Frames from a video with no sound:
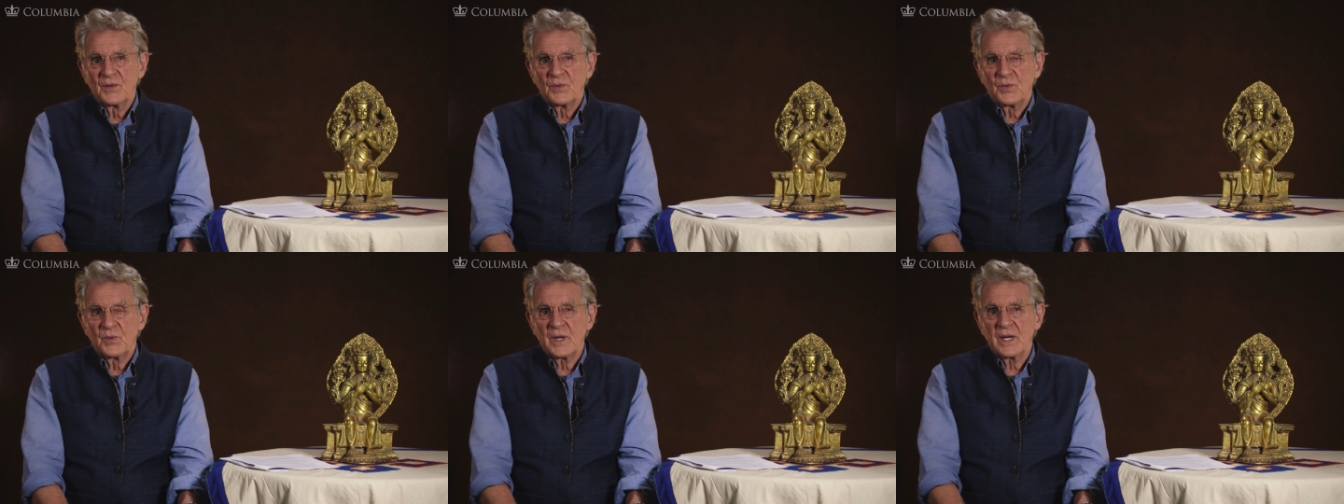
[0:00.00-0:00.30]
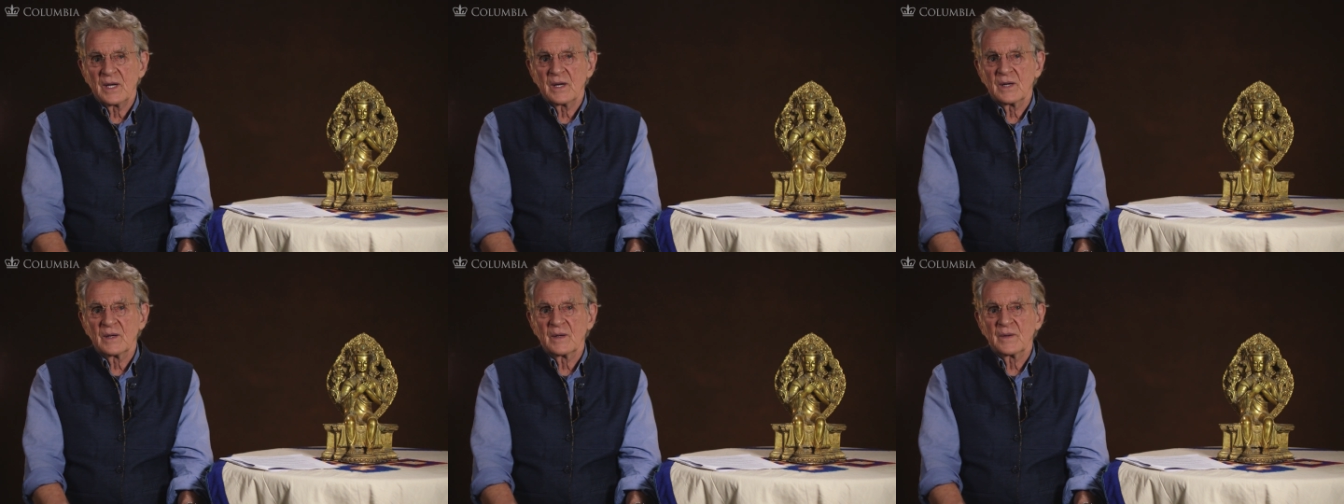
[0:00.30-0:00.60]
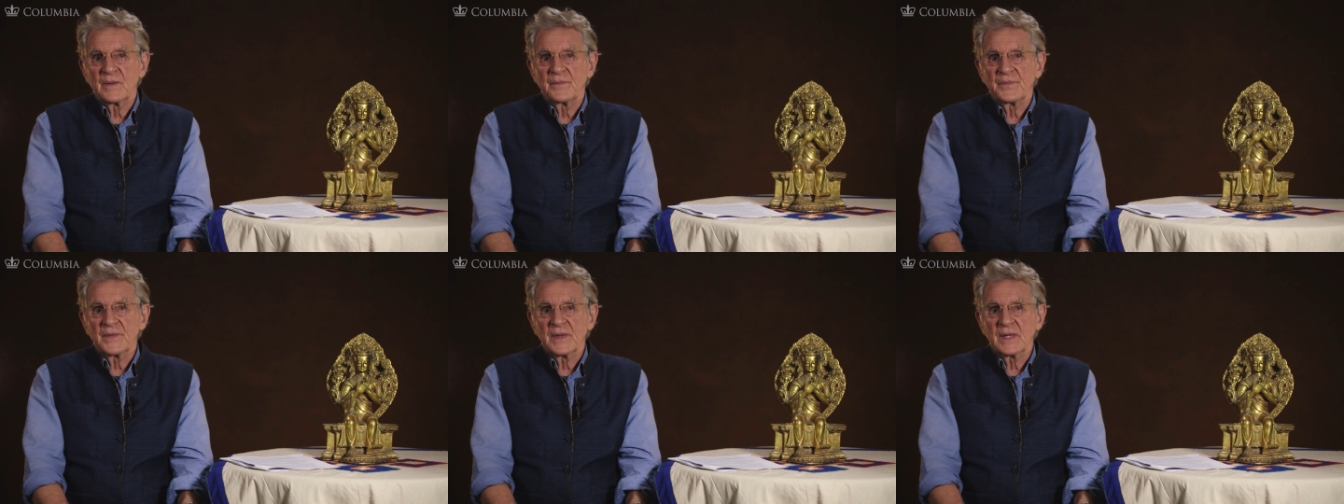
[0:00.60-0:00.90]

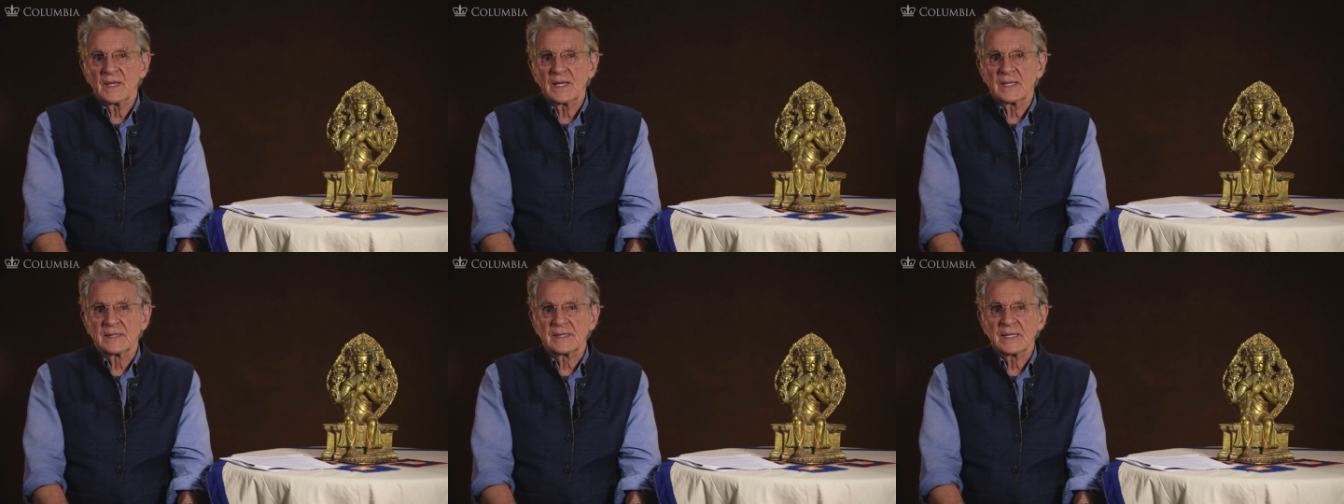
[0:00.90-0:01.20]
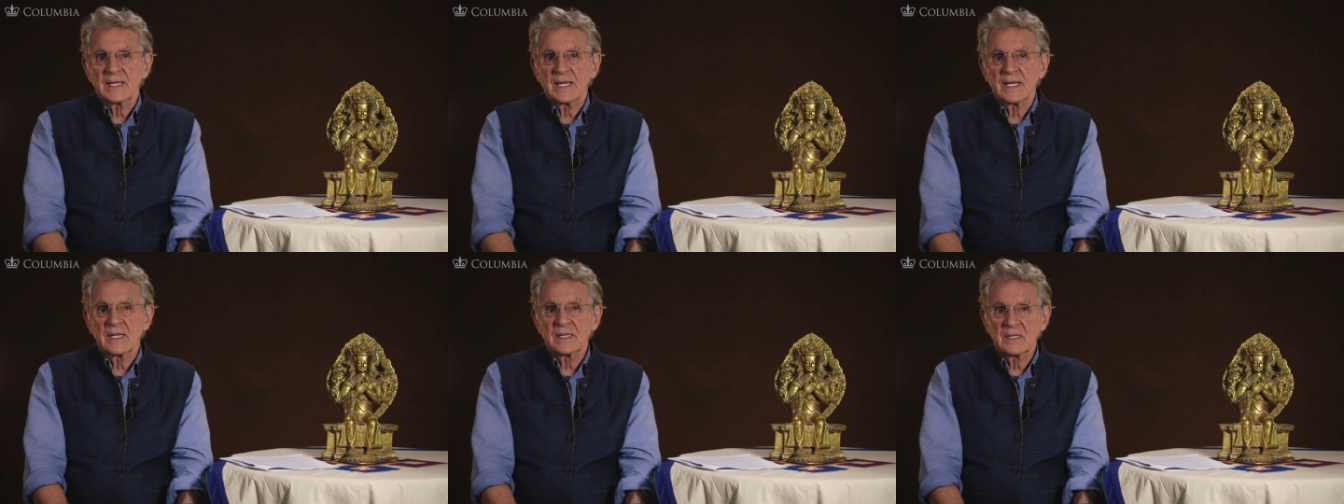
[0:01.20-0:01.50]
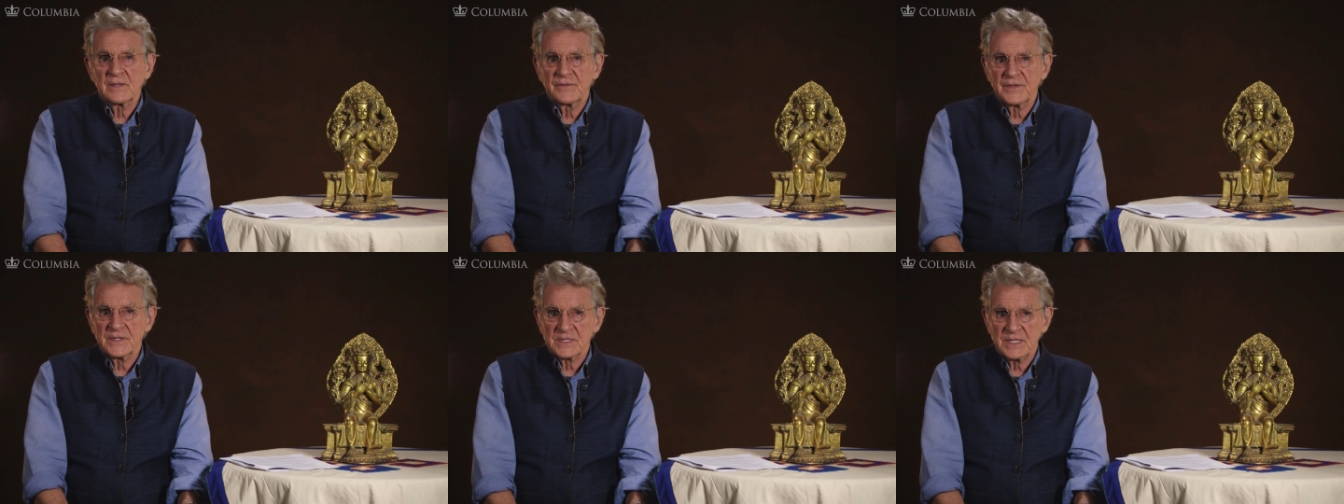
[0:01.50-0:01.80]
where at the
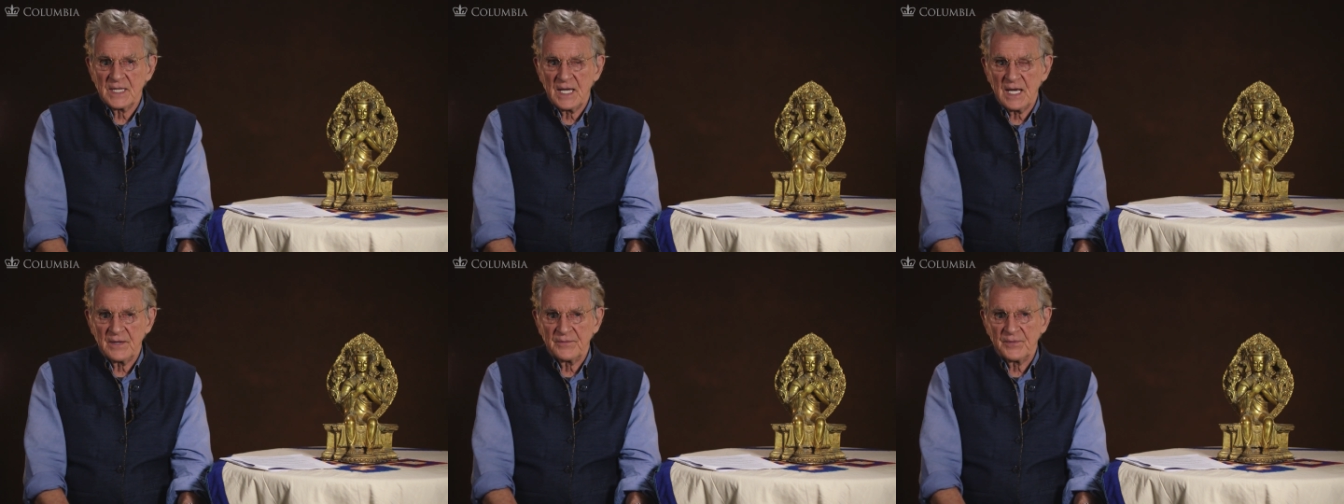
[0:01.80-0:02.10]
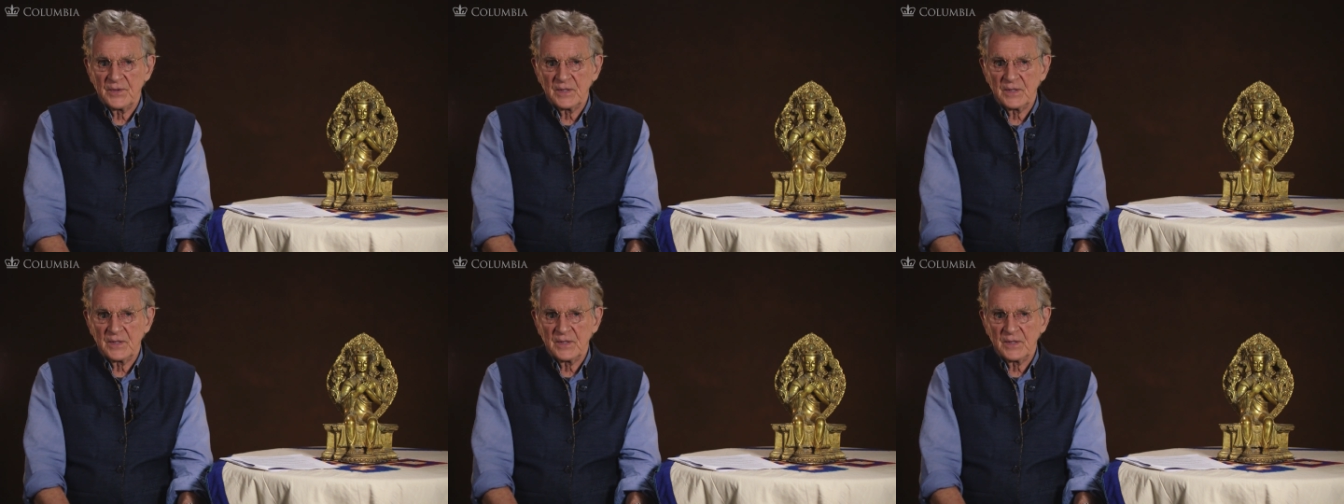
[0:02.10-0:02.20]
end of his life,